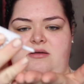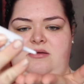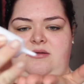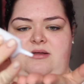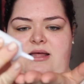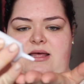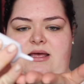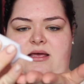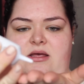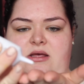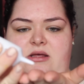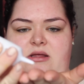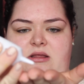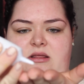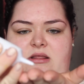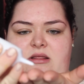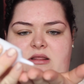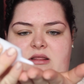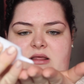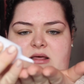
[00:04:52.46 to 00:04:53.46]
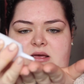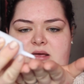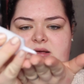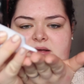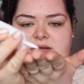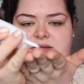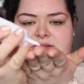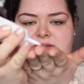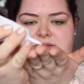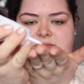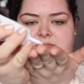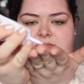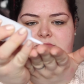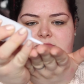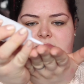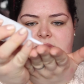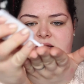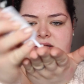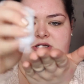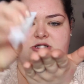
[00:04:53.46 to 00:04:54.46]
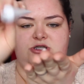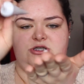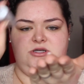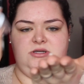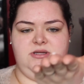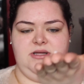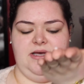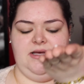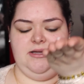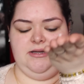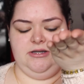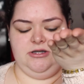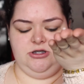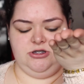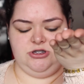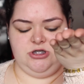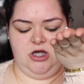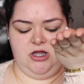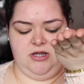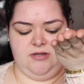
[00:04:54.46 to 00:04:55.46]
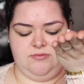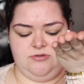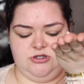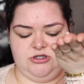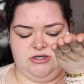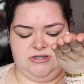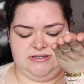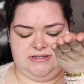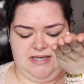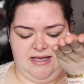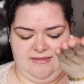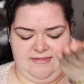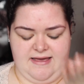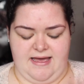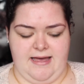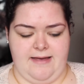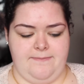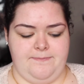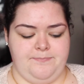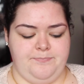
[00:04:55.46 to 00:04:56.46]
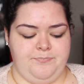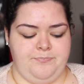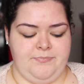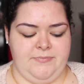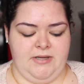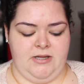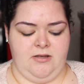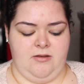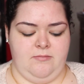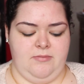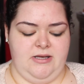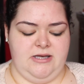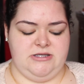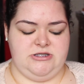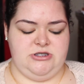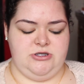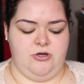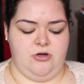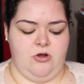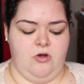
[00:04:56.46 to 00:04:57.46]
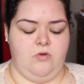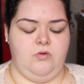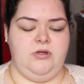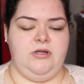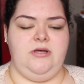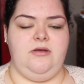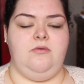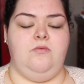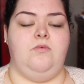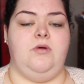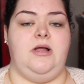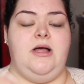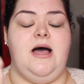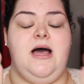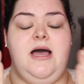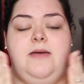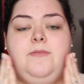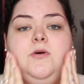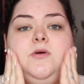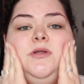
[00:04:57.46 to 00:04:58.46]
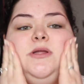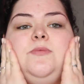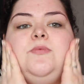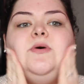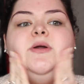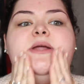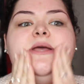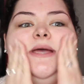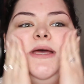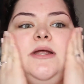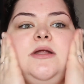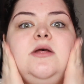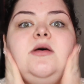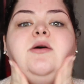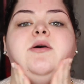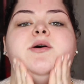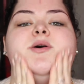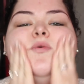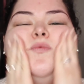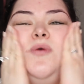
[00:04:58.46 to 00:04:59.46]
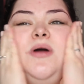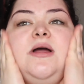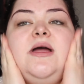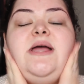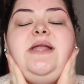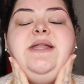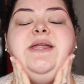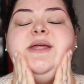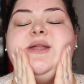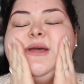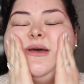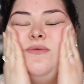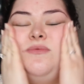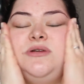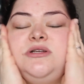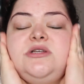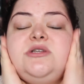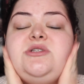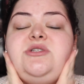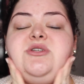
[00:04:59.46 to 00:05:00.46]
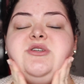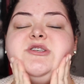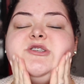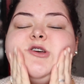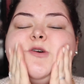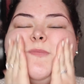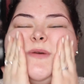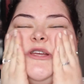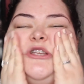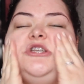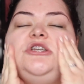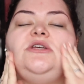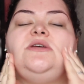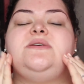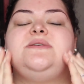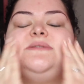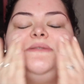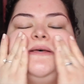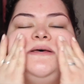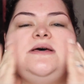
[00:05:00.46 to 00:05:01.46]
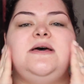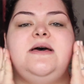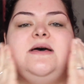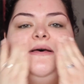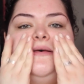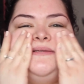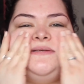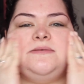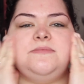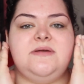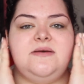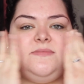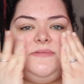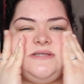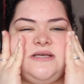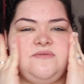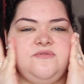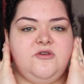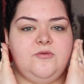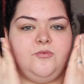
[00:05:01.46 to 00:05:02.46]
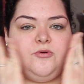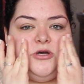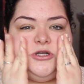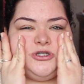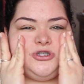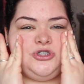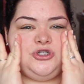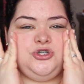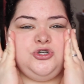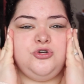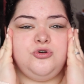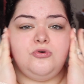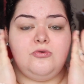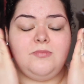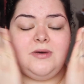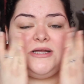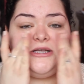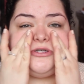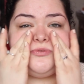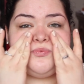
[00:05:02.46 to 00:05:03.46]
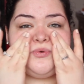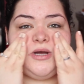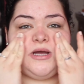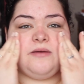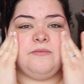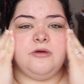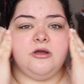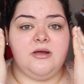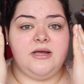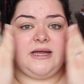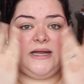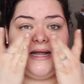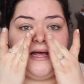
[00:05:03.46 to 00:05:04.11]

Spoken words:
like this much, like a little dollop, just like that, because I'm only putting it where I need it, which is just on my cheeks. Sometimes if you put too much primer, it